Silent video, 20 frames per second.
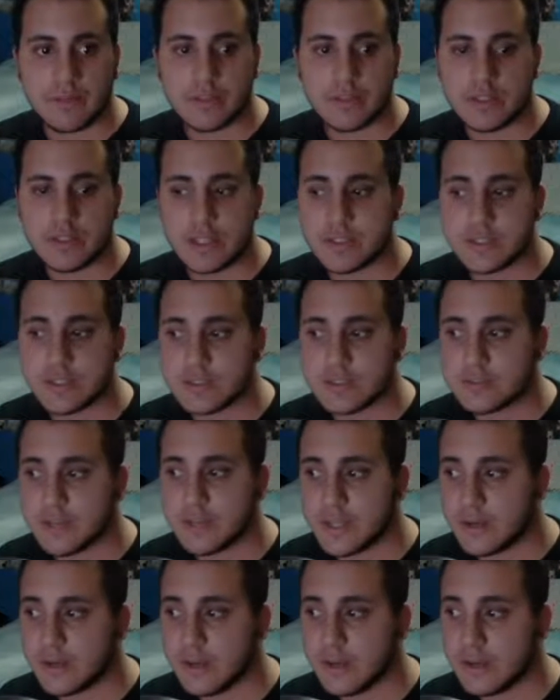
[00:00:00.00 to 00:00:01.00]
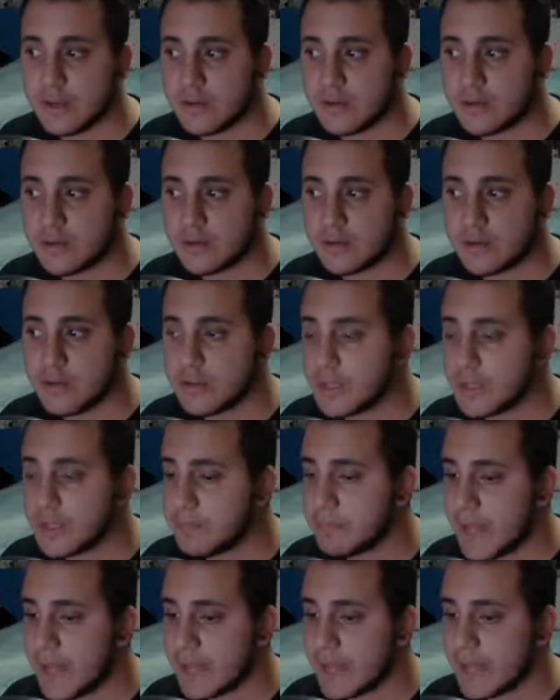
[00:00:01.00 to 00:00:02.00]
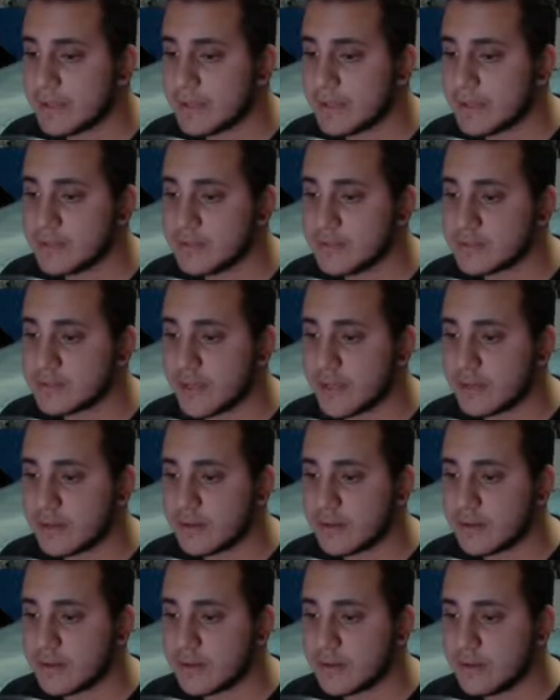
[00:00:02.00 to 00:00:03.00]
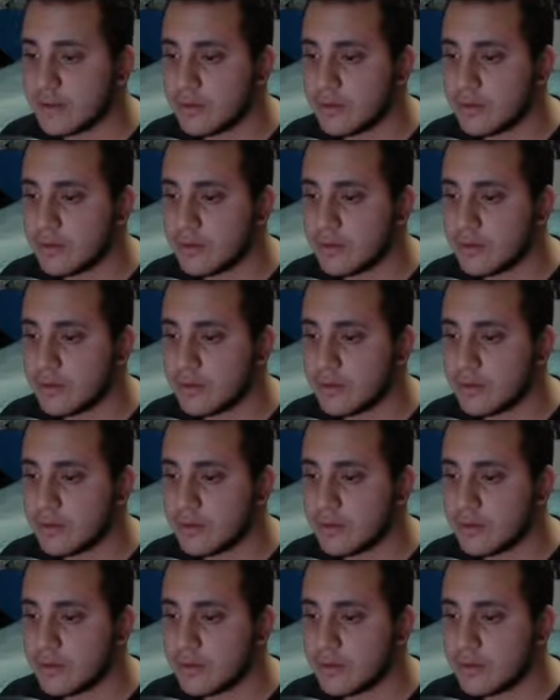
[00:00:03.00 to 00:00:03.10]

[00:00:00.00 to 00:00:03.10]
Jesus, like, looking back at it, it's like,